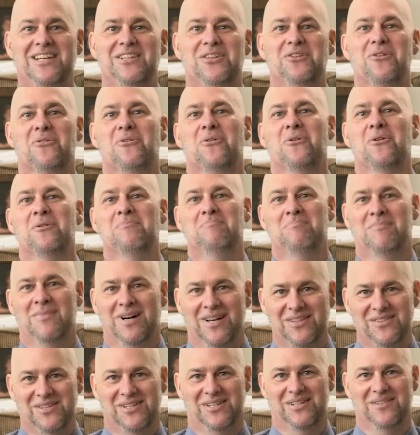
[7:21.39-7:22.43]
Your
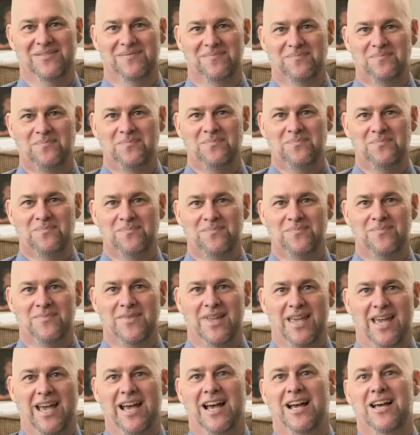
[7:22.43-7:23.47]
mother,
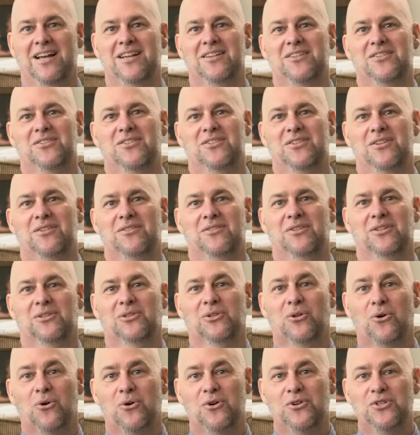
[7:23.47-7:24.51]
as the
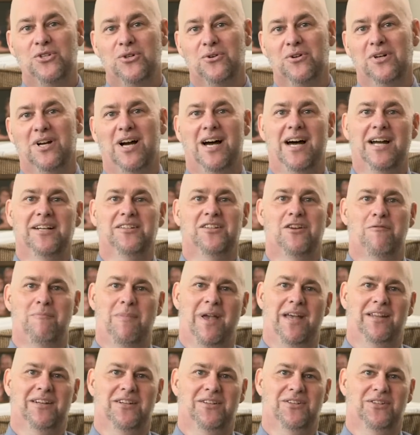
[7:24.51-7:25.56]
Lord your God
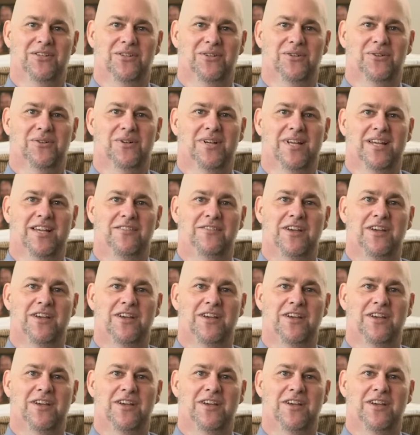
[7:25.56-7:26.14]
commanded you,